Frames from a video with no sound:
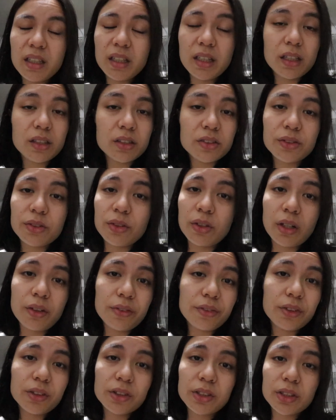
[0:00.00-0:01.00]
I just did not
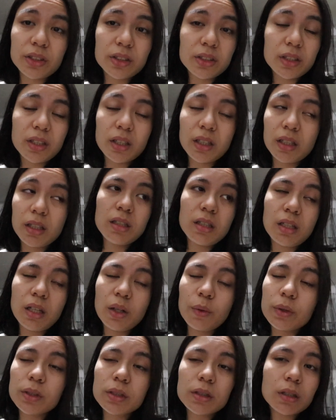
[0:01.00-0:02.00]
feel good today. Today
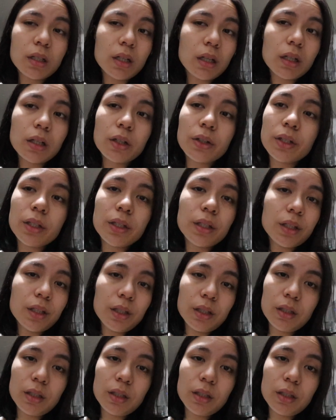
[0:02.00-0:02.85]
was not a good day.